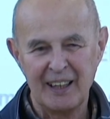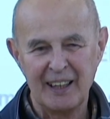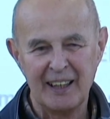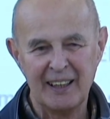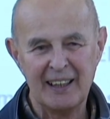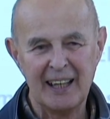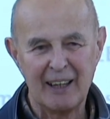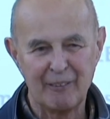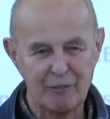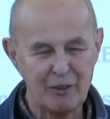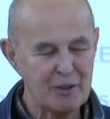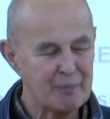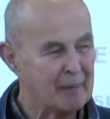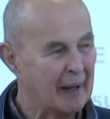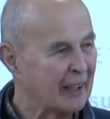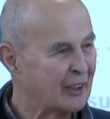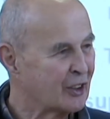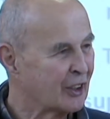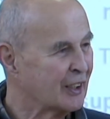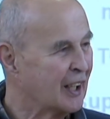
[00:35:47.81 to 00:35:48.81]
And that was
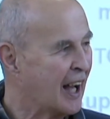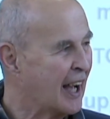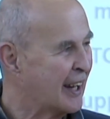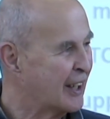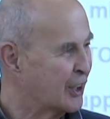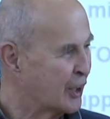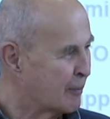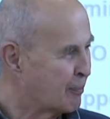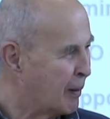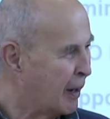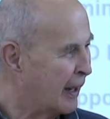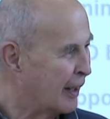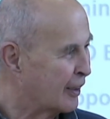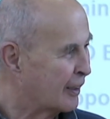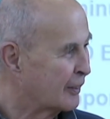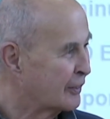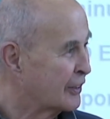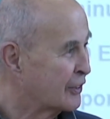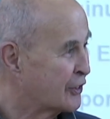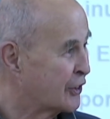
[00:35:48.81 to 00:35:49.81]
Mike's line in college.
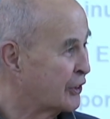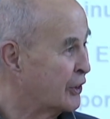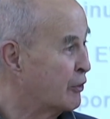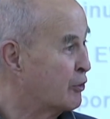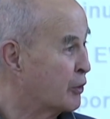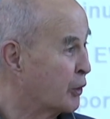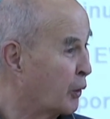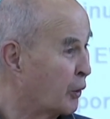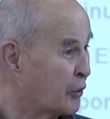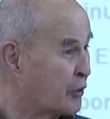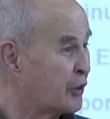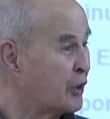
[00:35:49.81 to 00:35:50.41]
She, go,